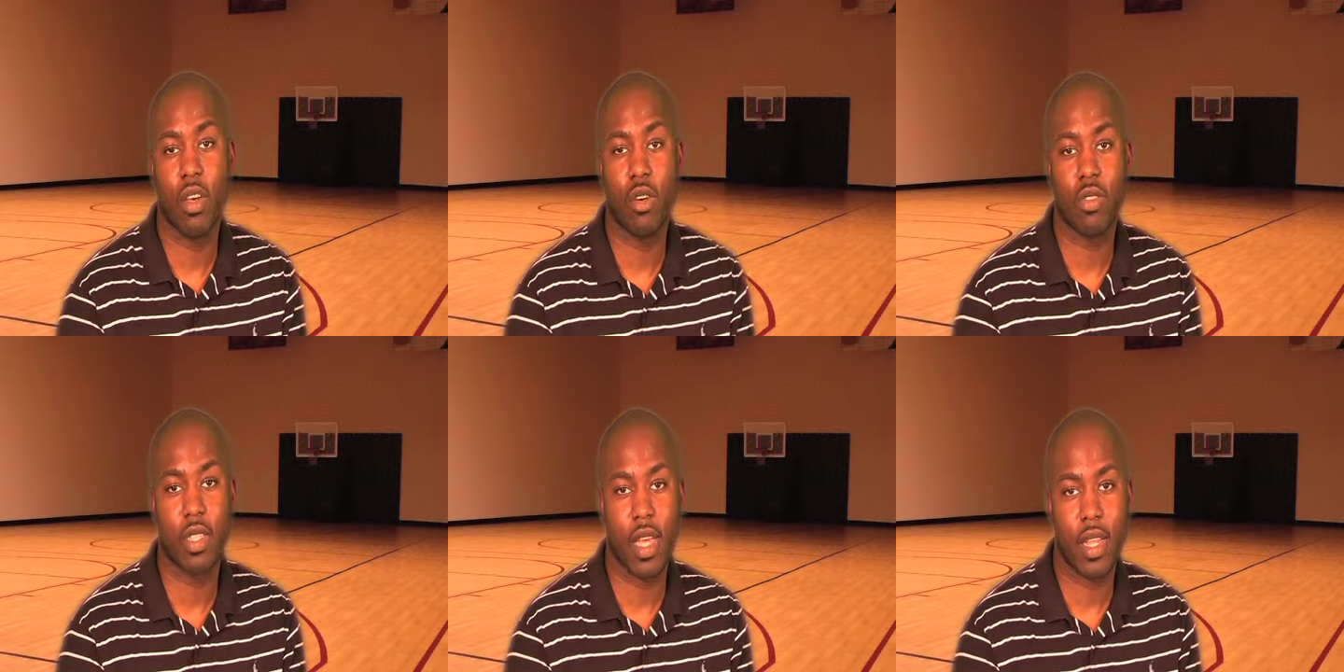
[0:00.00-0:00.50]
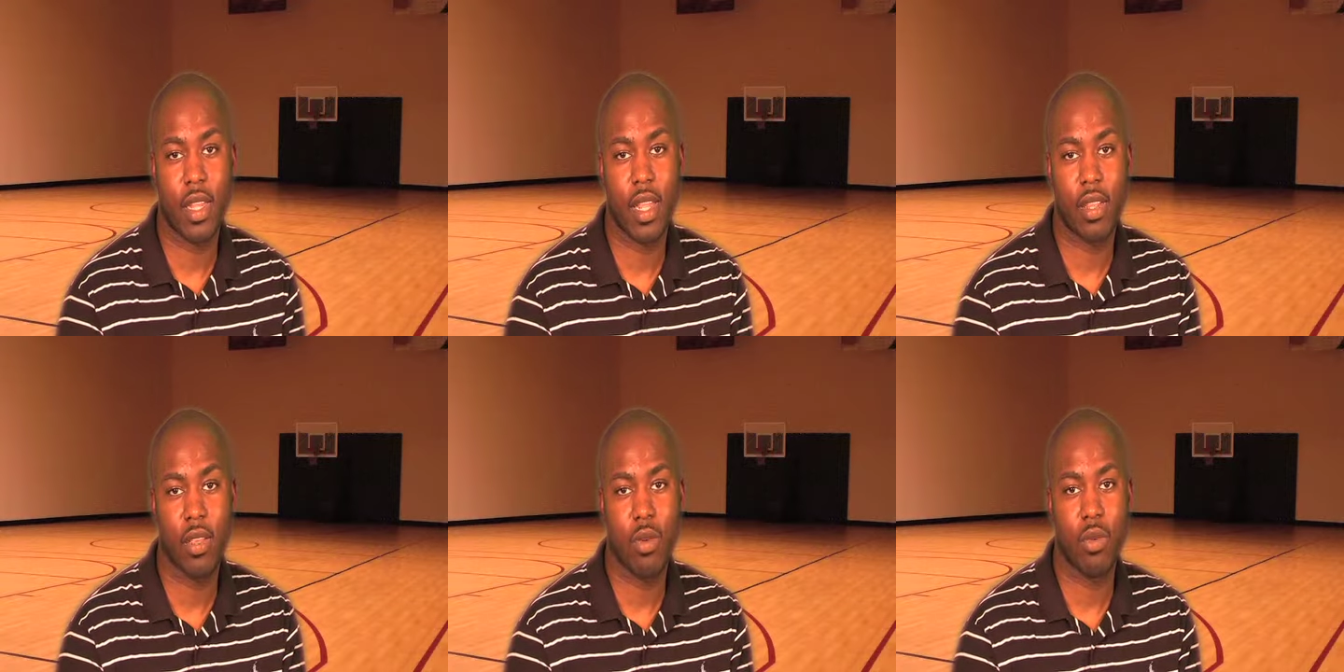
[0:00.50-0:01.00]
adults
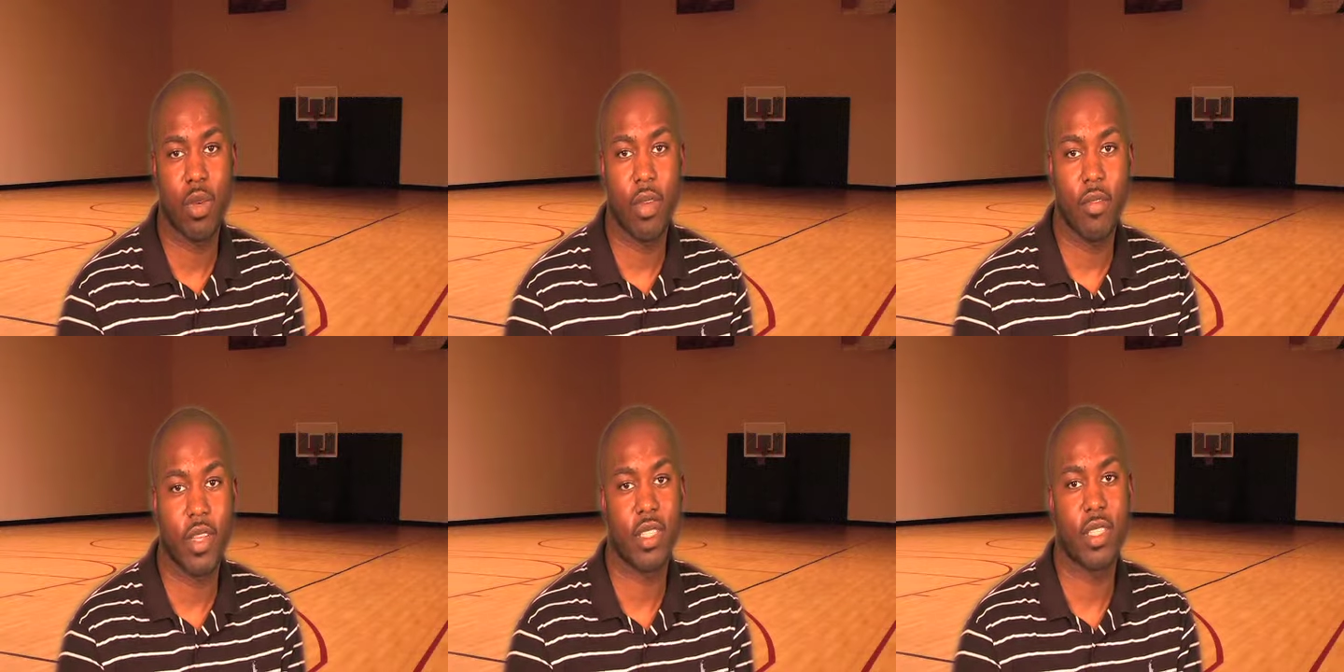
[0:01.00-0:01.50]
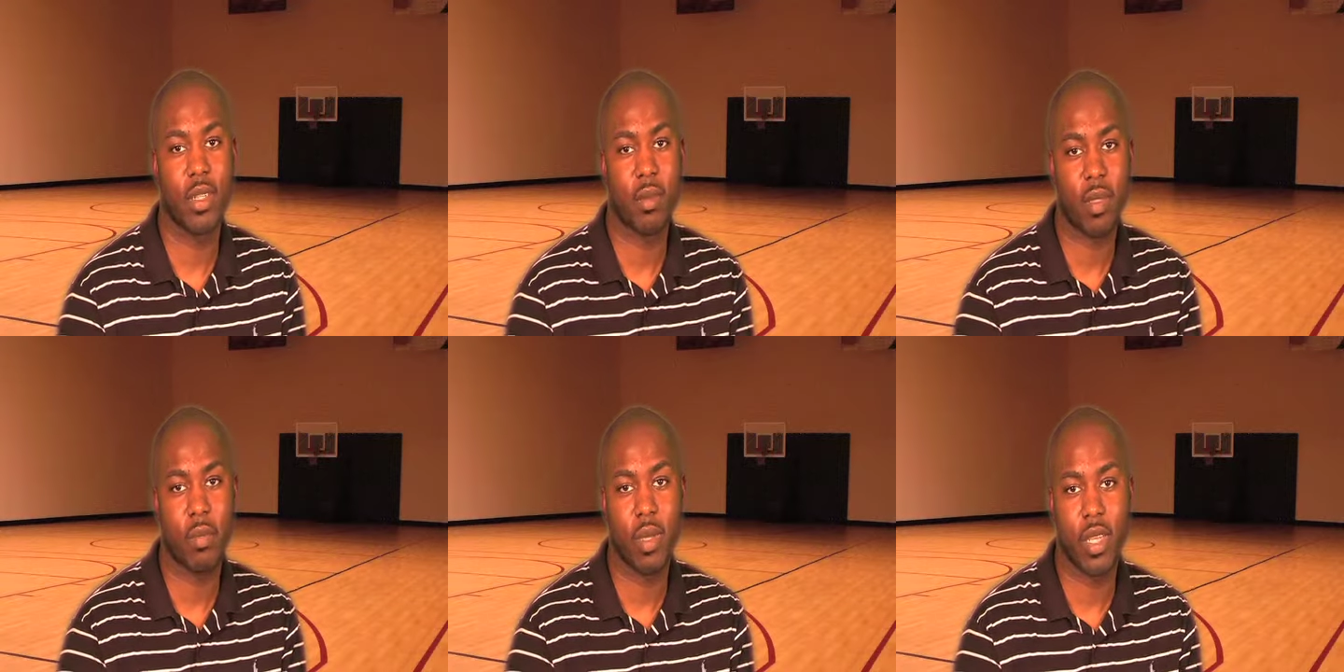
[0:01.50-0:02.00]
that you envision
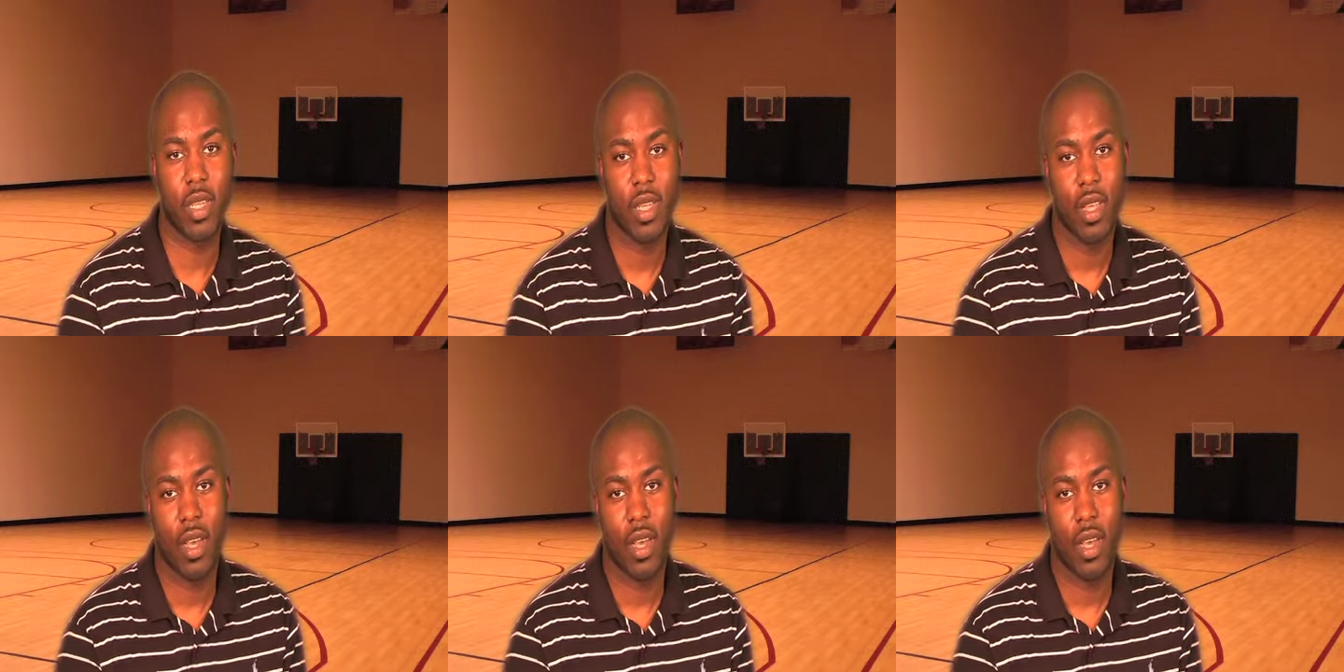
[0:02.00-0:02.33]
them to be.